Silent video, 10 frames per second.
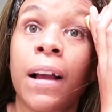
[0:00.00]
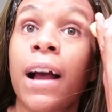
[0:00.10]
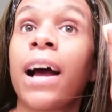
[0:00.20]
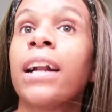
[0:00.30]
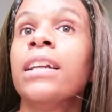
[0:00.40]

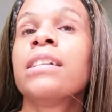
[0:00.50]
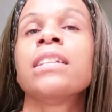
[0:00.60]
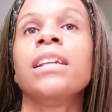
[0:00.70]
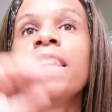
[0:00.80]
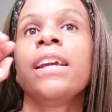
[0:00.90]

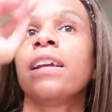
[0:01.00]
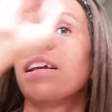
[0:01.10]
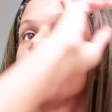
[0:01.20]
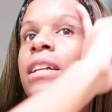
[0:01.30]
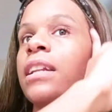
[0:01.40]
Honestly,
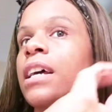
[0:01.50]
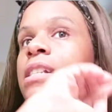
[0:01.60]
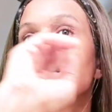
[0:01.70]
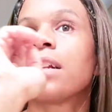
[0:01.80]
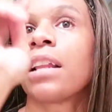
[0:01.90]
it
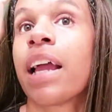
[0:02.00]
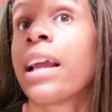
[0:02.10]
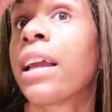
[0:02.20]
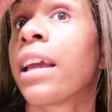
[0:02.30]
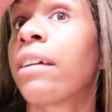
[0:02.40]
doesn't
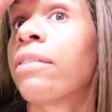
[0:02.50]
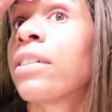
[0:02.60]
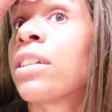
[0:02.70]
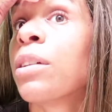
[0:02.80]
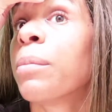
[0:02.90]
like give
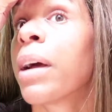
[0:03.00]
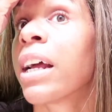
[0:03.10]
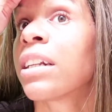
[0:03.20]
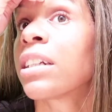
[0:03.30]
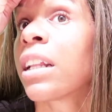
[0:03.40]
too
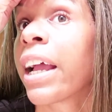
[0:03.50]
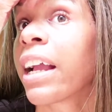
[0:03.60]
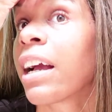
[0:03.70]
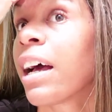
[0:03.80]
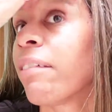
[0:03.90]
much
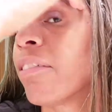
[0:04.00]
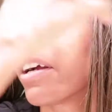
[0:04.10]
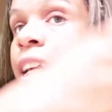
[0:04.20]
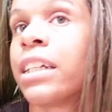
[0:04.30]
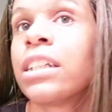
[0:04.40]
like
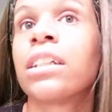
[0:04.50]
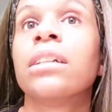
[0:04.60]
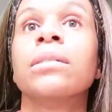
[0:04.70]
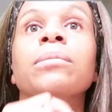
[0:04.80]
coverage,